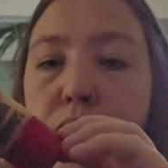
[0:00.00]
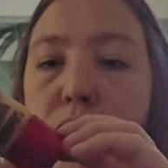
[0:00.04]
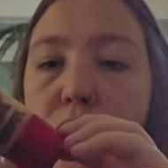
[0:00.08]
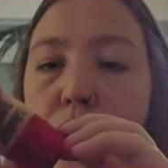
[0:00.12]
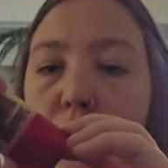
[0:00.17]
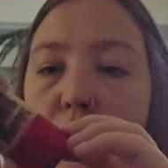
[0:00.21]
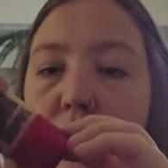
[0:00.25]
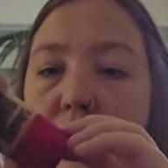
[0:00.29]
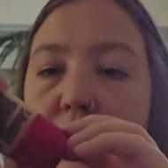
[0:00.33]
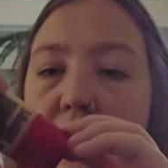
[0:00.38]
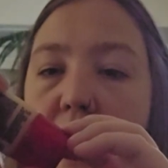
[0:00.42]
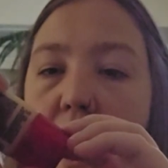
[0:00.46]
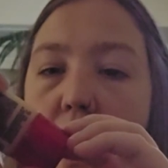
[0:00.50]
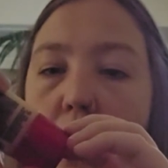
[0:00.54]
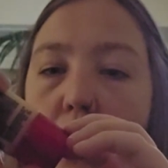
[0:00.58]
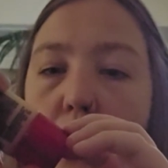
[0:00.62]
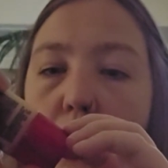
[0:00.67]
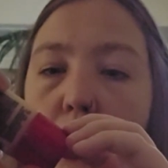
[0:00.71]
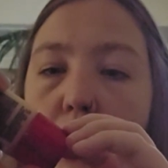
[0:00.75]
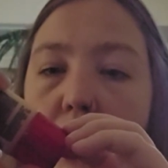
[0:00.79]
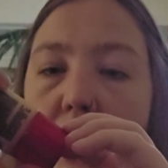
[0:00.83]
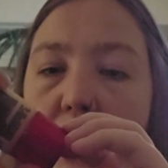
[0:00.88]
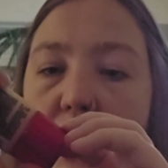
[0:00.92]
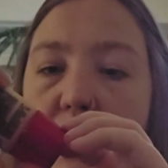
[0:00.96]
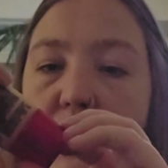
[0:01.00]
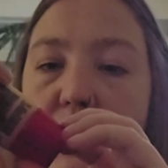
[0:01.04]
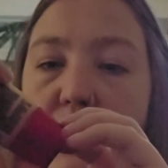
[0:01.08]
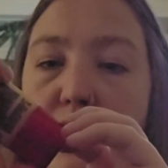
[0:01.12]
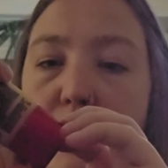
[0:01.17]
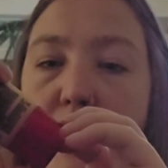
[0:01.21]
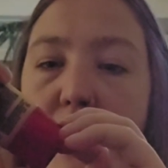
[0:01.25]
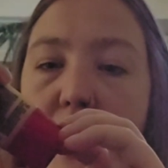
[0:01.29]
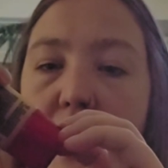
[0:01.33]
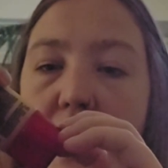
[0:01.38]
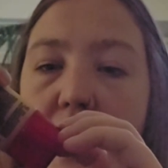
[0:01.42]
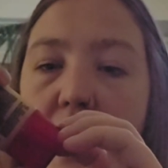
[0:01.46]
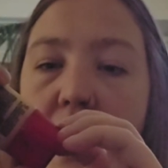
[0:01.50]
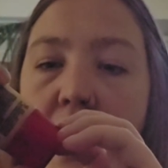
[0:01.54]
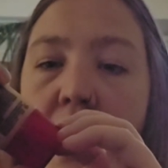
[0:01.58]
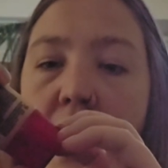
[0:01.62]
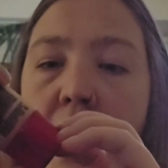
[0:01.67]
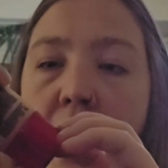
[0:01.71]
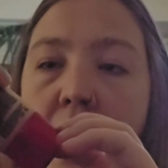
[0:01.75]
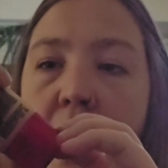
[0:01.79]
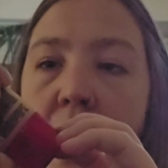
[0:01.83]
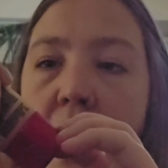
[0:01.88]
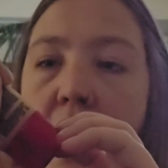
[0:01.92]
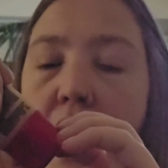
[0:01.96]
We'll see how it works for me.
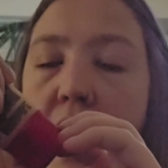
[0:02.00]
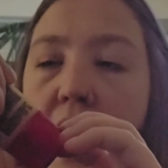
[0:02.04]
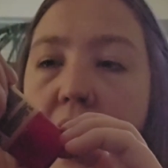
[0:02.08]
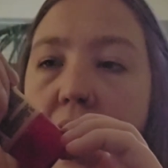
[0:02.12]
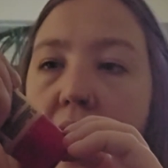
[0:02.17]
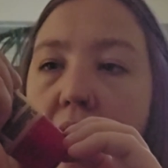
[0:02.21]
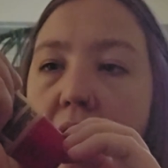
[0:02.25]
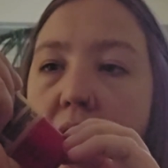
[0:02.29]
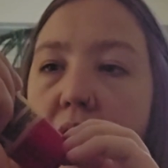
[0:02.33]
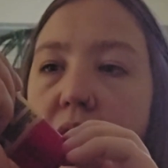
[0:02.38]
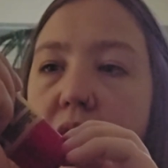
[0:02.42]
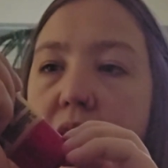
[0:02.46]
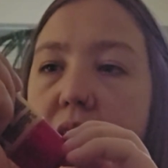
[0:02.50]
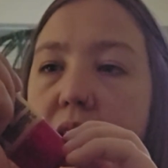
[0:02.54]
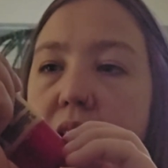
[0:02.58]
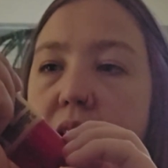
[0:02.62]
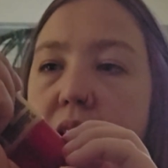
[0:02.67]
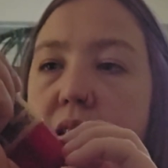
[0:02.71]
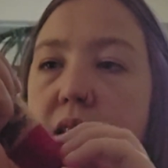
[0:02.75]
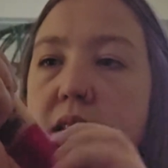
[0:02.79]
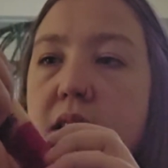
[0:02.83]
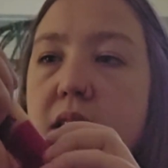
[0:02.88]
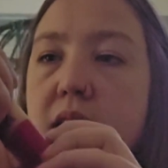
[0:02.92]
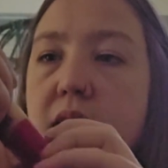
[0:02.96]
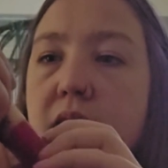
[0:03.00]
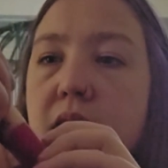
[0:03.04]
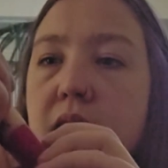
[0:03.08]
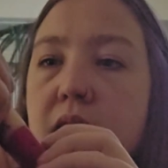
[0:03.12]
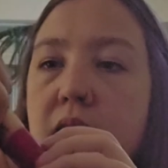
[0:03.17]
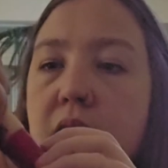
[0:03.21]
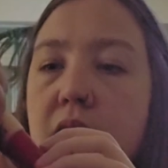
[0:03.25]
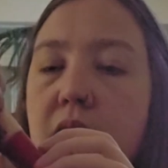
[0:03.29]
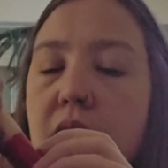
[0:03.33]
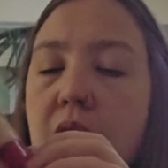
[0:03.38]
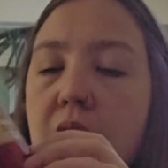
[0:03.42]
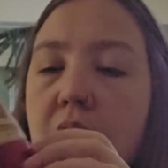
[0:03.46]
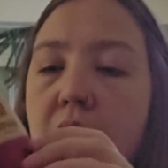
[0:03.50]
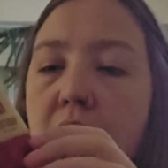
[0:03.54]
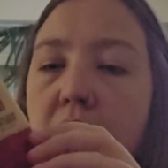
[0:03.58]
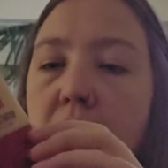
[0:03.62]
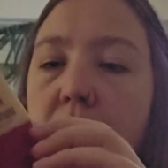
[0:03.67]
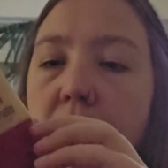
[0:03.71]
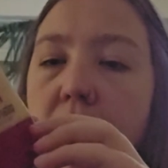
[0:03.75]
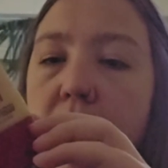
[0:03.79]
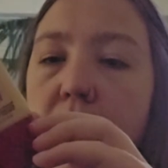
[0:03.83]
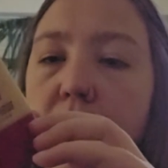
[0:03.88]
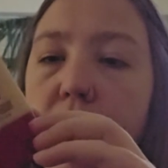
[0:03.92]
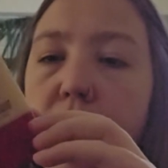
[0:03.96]
I got this
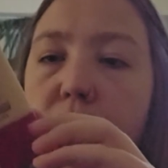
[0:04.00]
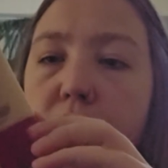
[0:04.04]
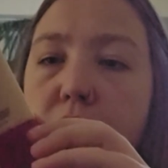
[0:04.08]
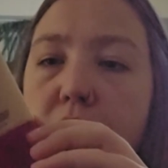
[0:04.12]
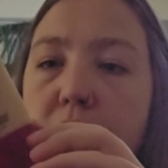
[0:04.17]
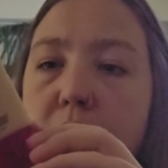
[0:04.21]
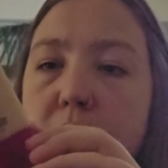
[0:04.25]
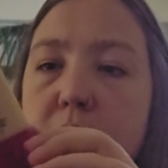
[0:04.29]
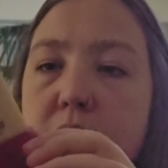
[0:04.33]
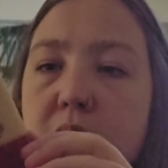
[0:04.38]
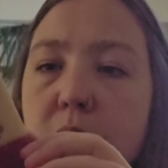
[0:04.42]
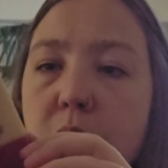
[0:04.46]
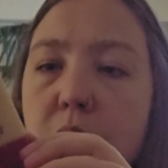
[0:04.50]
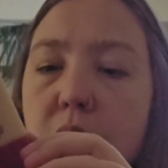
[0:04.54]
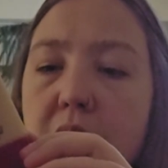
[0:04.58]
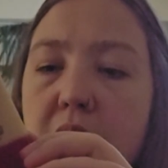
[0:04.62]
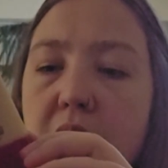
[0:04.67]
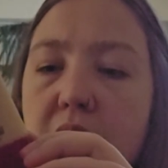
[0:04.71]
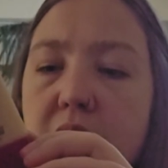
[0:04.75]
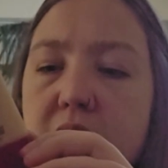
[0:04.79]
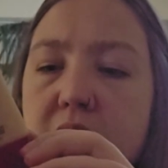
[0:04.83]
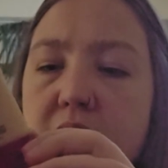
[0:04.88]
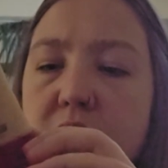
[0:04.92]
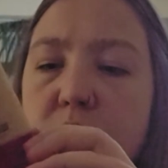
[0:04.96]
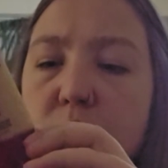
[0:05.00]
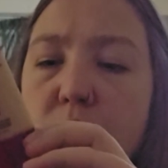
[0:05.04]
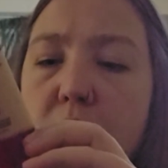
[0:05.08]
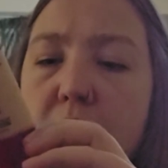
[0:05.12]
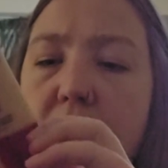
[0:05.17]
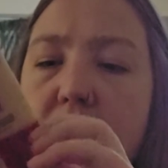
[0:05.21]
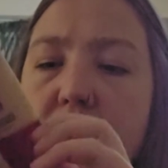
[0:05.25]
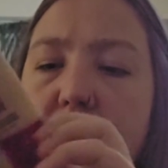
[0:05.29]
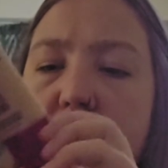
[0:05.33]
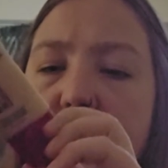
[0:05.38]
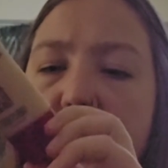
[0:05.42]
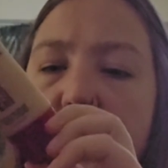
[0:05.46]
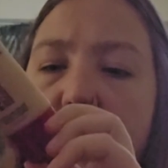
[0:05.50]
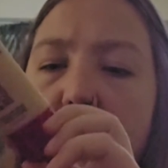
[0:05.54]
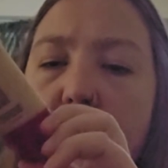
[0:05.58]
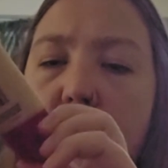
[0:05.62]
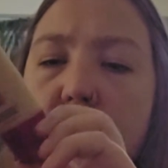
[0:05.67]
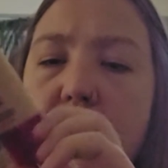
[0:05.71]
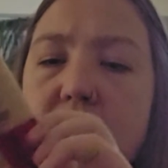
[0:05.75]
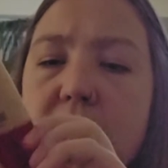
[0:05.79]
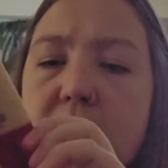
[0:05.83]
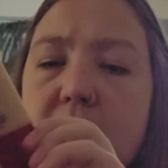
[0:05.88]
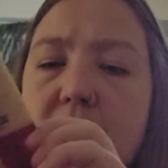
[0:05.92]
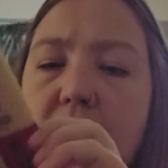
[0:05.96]
from someone else as well, so
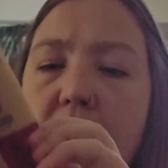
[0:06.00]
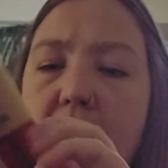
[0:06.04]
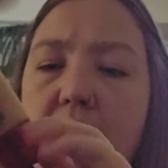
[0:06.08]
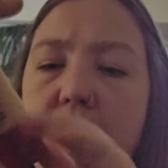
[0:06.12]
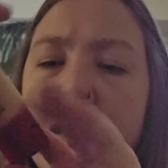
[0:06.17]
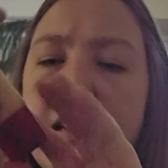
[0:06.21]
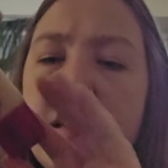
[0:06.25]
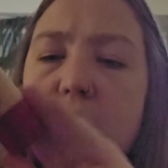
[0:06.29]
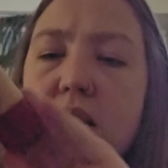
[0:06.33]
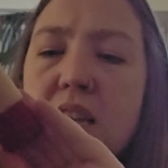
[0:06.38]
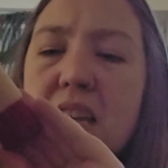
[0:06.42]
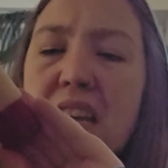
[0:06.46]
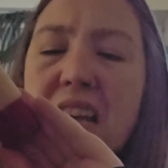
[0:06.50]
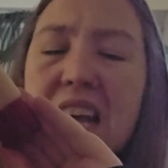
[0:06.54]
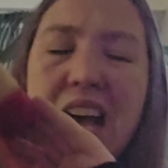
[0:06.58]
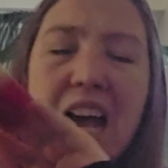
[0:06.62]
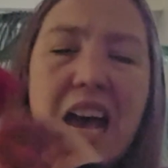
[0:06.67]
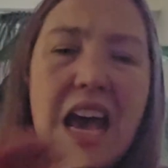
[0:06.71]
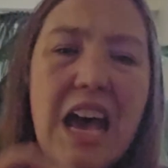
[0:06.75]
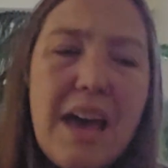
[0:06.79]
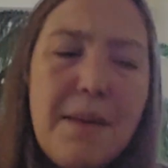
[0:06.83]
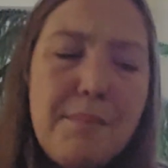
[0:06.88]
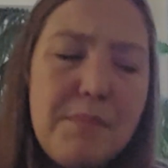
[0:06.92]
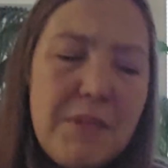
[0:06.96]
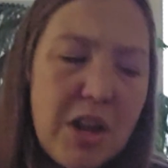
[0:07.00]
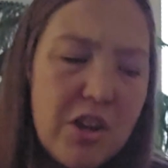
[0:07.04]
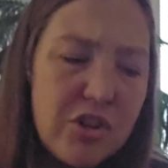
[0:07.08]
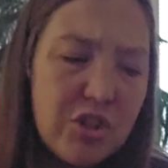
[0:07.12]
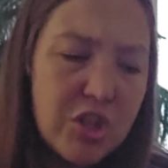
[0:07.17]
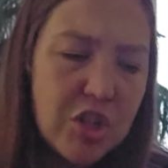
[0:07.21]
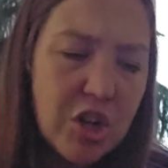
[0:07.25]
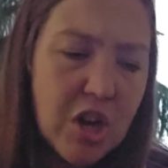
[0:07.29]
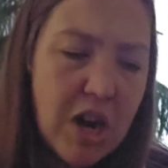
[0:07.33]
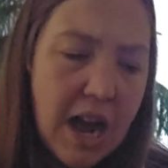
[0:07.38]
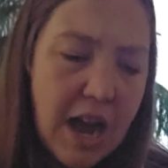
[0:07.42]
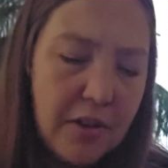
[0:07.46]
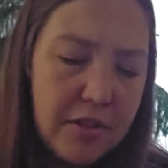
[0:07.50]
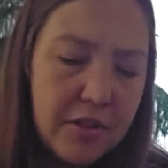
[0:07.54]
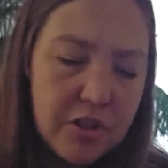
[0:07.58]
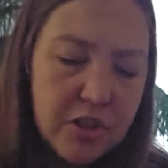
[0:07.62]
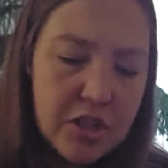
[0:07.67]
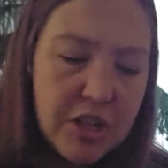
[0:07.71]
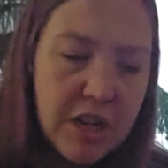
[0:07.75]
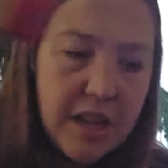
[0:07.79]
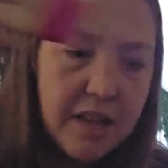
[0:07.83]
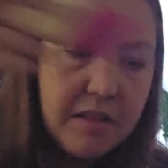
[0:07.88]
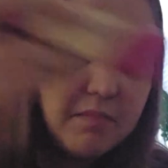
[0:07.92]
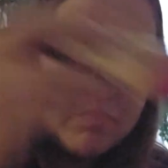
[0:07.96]
it's not, I'm not sure how the
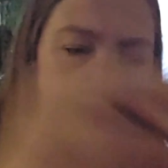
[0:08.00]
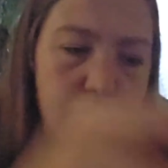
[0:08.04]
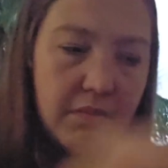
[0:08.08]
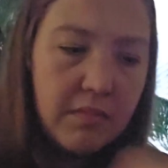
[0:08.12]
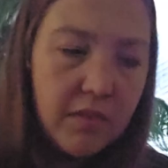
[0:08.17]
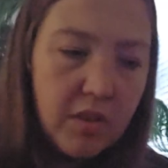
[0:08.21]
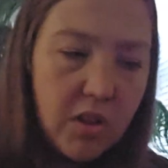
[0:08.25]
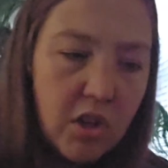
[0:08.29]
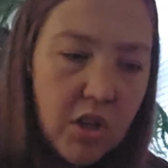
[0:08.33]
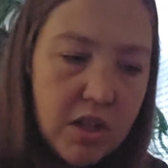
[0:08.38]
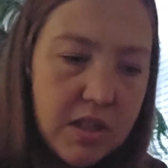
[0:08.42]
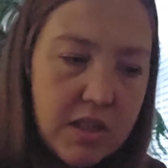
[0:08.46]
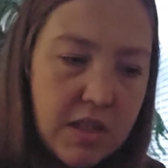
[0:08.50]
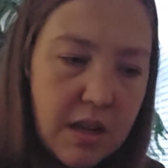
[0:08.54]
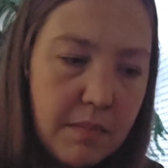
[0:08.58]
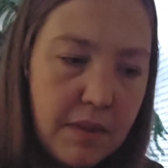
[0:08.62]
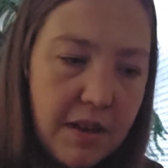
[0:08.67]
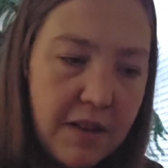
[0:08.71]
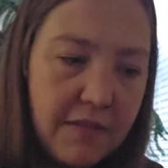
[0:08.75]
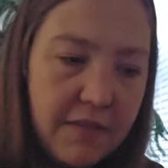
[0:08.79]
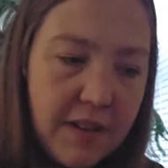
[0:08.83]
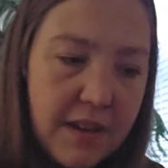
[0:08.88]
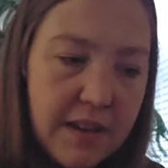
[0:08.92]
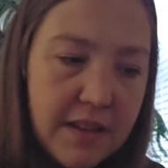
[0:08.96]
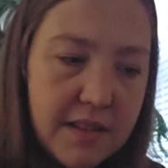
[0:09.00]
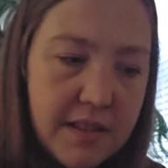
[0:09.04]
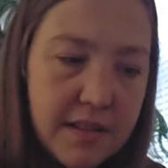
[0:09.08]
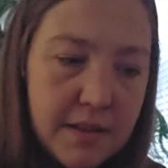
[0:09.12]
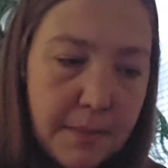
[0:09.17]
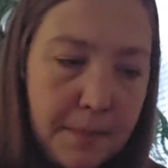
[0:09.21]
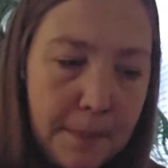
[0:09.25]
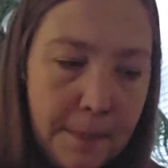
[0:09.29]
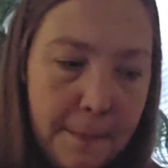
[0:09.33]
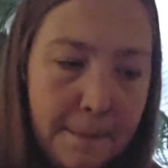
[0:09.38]
shade looks on my face.